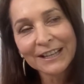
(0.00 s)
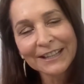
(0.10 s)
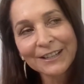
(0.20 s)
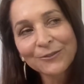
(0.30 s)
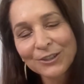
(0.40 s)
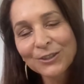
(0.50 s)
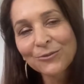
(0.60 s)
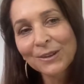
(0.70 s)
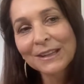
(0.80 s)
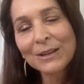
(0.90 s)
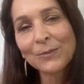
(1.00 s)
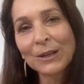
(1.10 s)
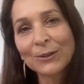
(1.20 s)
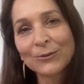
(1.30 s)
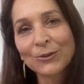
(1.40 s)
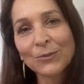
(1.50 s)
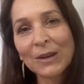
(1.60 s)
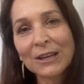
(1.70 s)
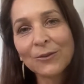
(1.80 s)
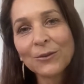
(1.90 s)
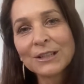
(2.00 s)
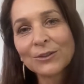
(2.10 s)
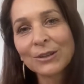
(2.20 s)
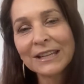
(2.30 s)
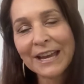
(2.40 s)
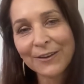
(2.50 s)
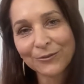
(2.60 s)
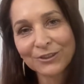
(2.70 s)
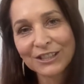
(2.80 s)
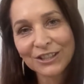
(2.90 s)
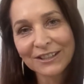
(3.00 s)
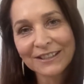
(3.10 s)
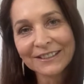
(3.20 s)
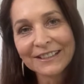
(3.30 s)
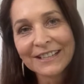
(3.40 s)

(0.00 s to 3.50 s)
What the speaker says: And that just really appeals to me, always looking out for each other.